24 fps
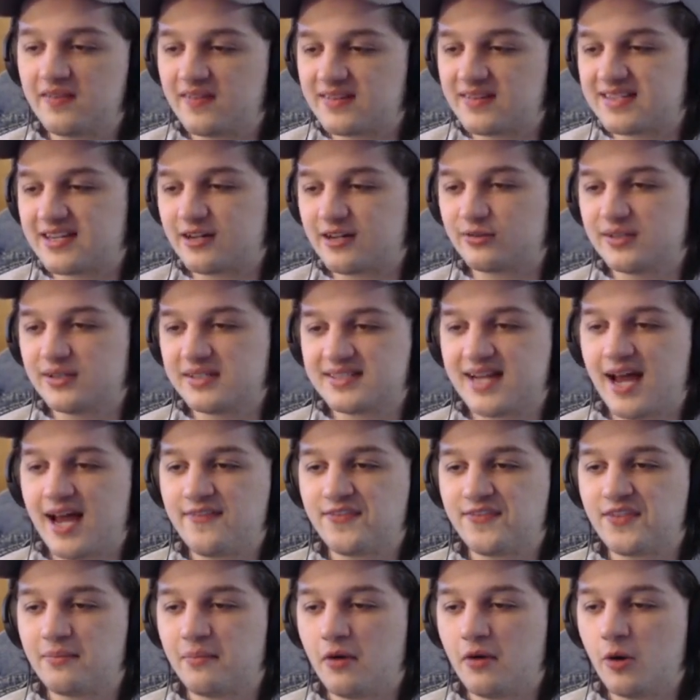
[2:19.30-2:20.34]
the tier list
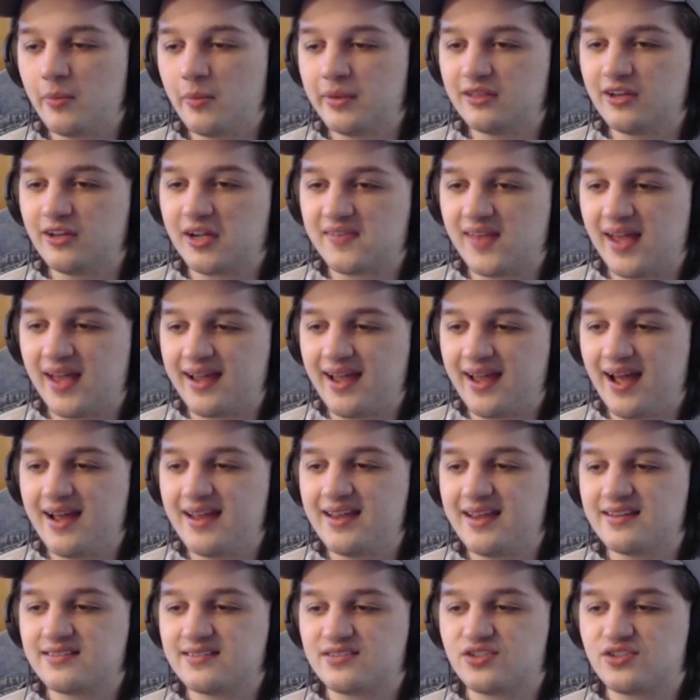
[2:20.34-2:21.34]
at the moment. Look at that guy. He is